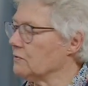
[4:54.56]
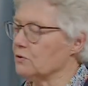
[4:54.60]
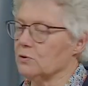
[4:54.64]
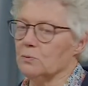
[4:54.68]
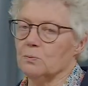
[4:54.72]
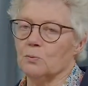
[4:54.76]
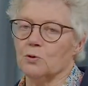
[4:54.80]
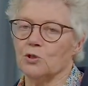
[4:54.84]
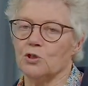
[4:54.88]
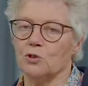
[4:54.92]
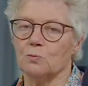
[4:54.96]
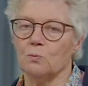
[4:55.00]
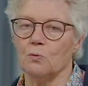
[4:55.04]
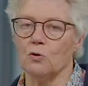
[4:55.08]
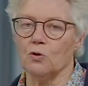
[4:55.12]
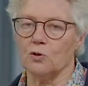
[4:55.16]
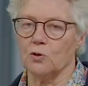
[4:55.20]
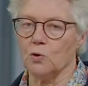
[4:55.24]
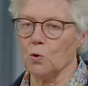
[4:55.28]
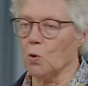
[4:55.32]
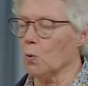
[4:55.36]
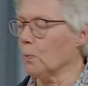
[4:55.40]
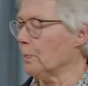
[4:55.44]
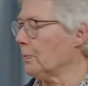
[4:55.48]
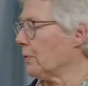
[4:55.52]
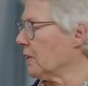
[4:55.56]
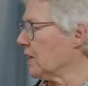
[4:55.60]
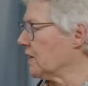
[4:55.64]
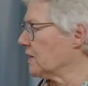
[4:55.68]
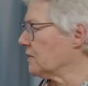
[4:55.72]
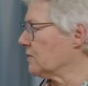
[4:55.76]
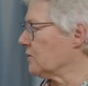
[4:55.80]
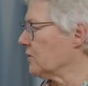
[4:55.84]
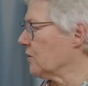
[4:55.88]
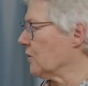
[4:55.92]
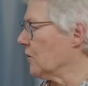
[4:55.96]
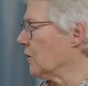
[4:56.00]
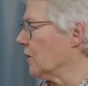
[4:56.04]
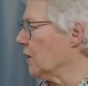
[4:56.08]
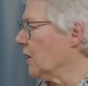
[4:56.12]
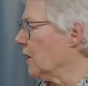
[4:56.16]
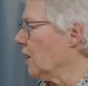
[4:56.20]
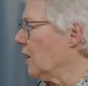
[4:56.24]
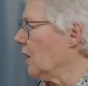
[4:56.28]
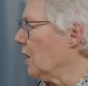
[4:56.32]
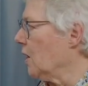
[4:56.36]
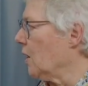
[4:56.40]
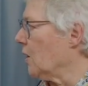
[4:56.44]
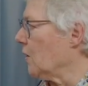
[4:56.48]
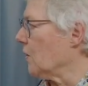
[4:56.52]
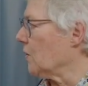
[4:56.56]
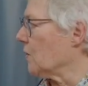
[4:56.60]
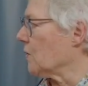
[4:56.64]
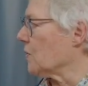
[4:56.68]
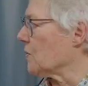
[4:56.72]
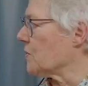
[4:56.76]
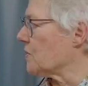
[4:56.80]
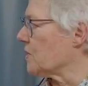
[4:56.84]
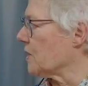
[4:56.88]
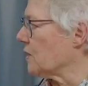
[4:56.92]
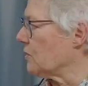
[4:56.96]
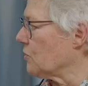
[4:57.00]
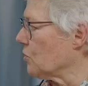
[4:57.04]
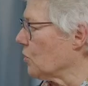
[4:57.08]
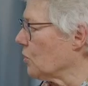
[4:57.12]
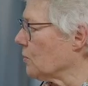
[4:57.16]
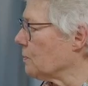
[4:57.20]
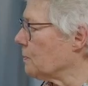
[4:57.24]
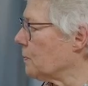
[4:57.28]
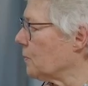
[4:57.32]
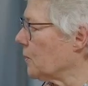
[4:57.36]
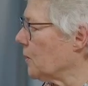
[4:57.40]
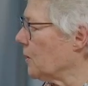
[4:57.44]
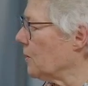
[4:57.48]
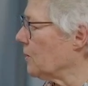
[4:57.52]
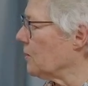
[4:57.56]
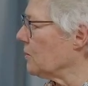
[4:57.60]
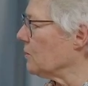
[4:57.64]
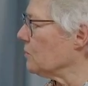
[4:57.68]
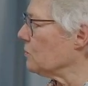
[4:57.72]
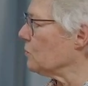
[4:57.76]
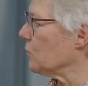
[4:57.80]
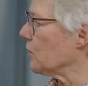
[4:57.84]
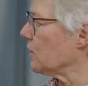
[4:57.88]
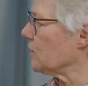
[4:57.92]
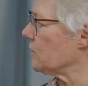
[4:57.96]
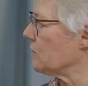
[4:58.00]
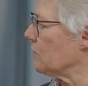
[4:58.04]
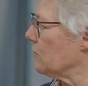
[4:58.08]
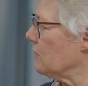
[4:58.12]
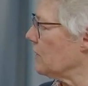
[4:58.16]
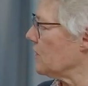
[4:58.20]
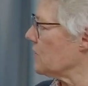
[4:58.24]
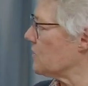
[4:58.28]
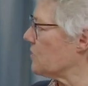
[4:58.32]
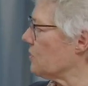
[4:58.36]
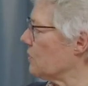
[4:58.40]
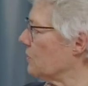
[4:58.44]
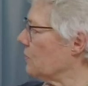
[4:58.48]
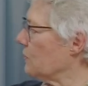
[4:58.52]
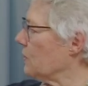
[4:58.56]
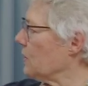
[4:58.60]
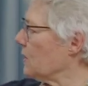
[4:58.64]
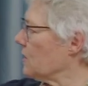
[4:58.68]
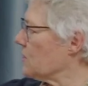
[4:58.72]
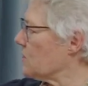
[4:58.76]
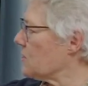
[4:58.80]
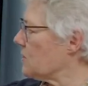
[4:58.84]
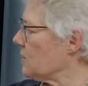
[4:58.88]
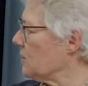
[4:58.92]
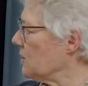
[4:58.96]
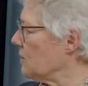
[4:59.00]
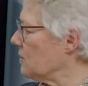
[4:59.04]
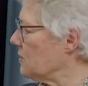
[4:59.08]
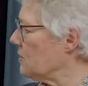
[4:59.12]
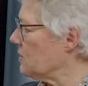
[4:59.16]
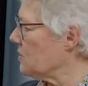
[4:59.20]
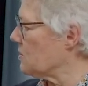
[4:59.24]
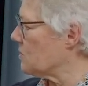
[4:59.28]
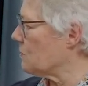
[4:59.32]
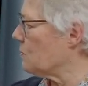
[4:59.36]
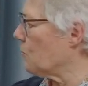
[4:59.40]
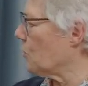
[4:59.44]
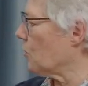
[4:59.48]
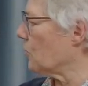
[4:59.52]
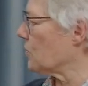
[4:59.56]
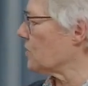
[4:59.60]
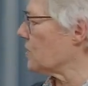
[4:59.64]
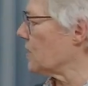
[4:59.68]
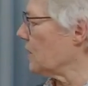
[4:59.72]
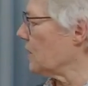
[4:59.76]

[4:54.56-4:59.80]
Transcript: a much more compact setup, where the laser is in this box